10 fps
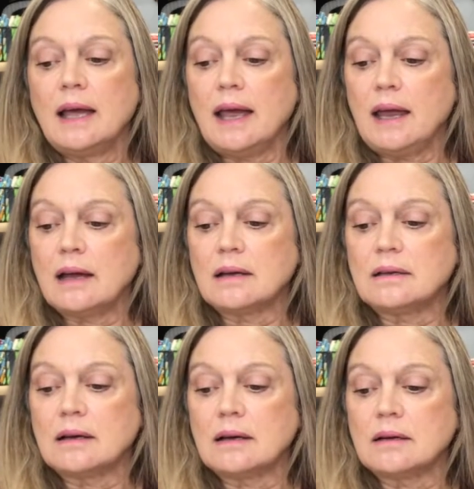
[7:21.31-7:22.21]

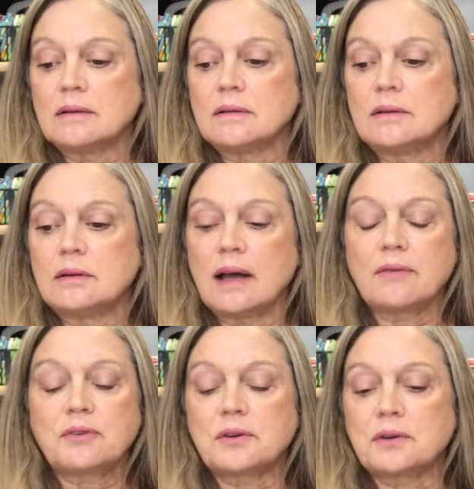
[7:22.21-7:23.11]
And
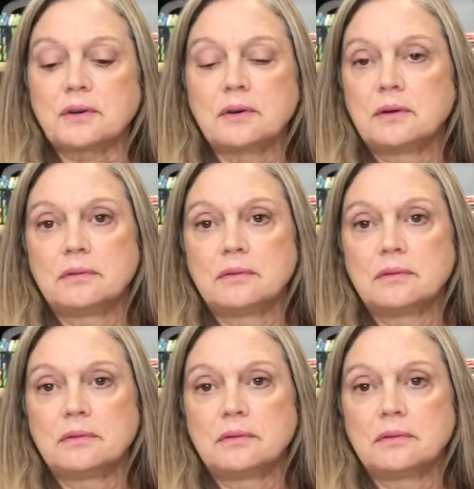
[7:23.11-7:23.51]
after